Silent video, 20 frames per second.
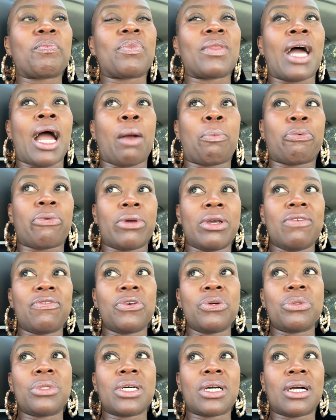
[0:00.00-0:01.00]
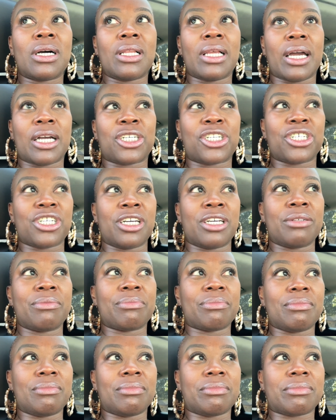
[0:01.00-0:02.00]
I previewed the collection
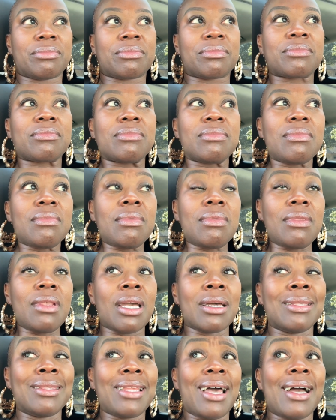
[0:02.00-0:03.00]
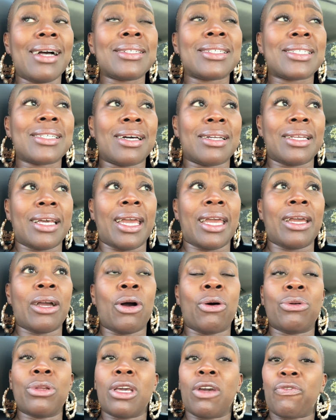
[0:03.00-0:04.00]
last Sunday,
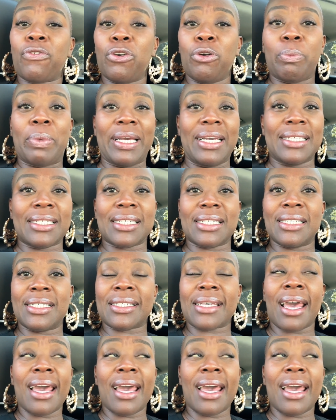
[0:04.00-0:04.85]
only a few pieces,